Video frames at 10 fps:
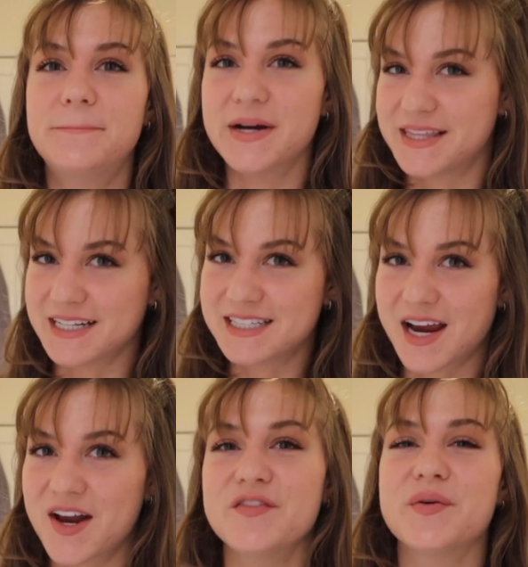But that's
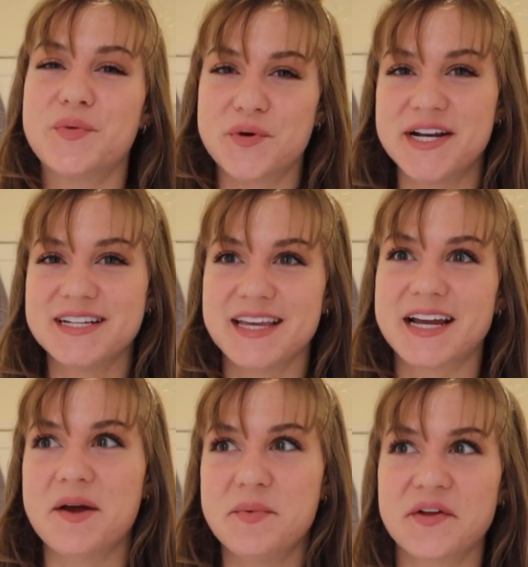kind of the point. It's like
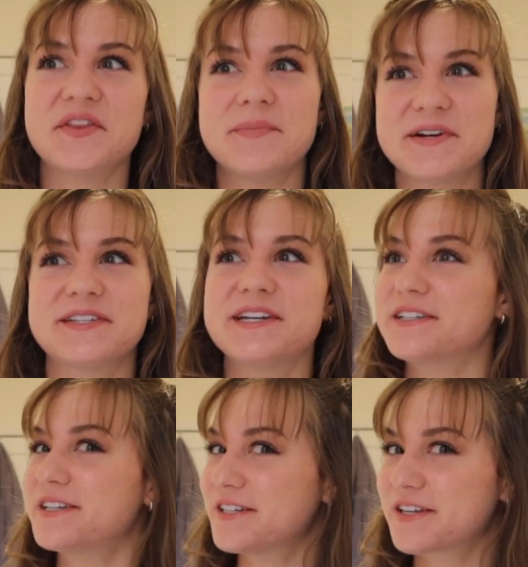I bought them years and
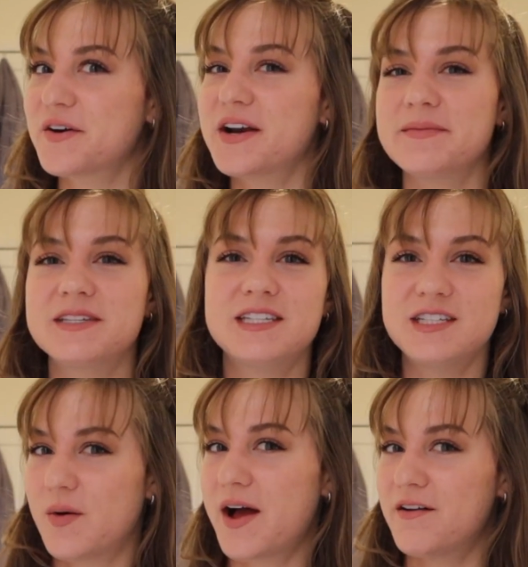years and years ago, and I
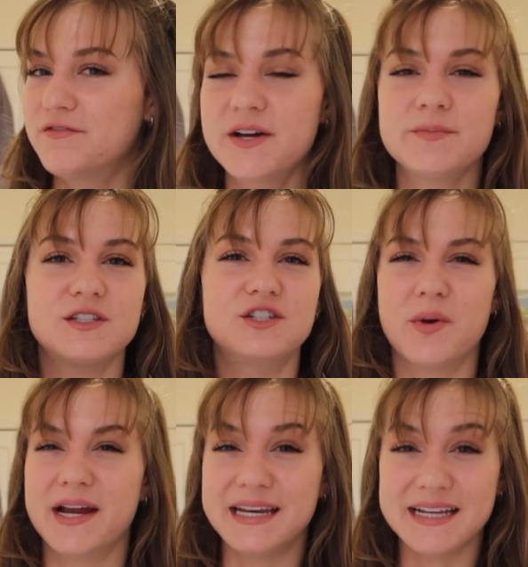still have them. Do
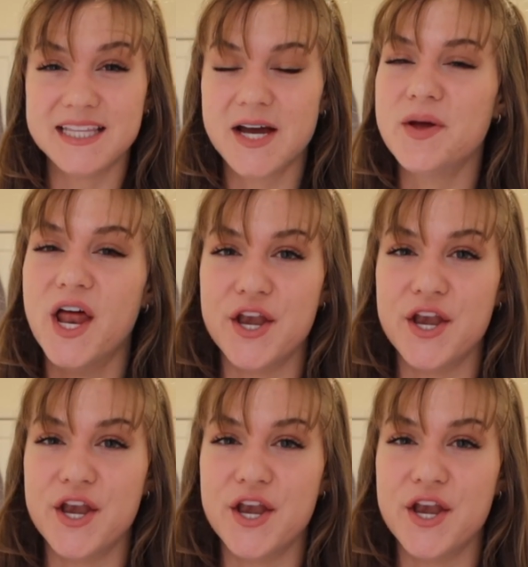I need them?